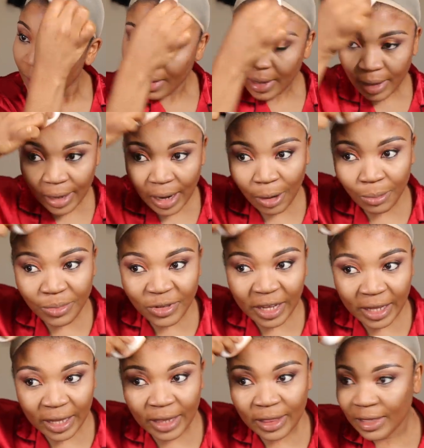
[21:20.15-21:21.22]
And I'm
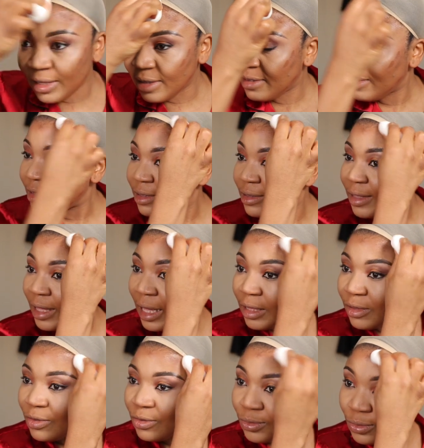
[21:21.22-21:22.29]
taking this
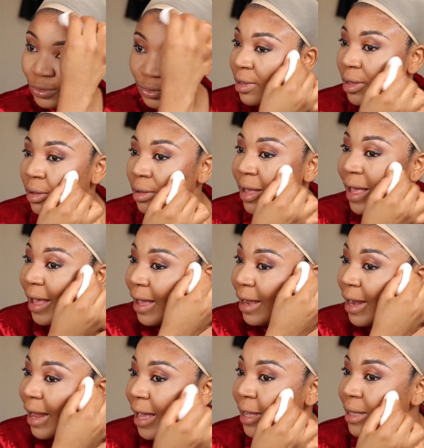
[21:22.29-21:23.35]
to a
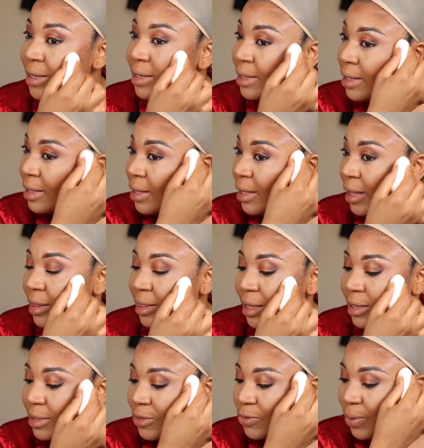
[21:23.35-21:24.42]
hairline, and
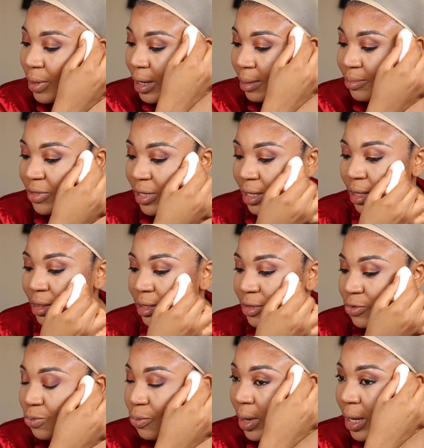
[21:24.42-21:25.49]
then this one, I'm taking
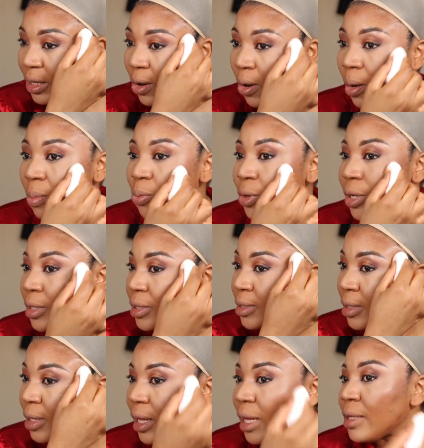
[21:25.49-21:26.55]
this one upward
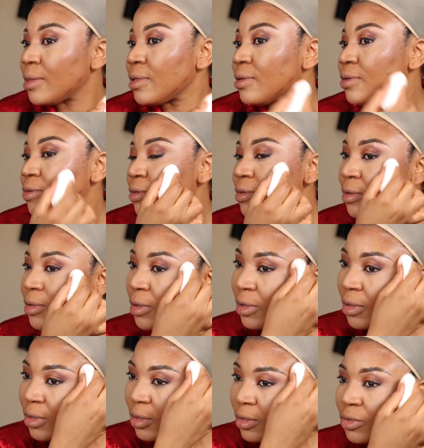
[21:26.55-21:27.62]
like this,
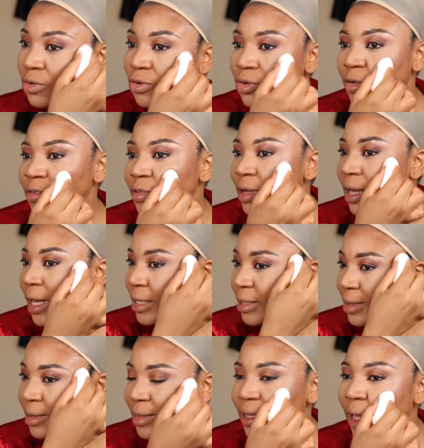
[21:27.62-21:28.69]
just like
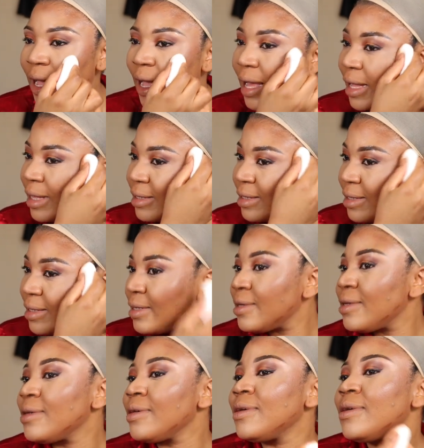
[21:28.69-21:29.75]
that.
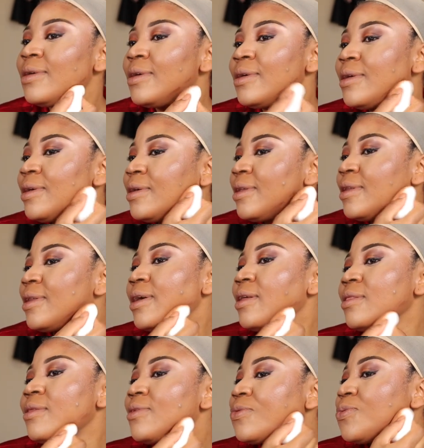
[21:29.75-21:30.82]

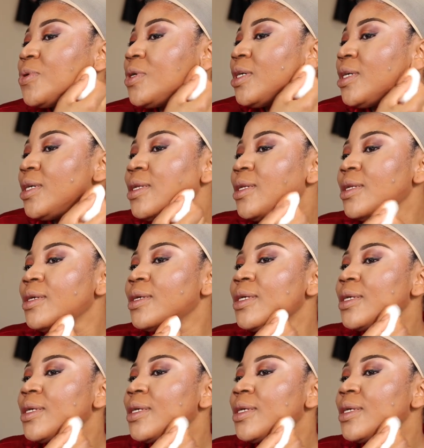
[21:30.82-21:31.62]
Then this one.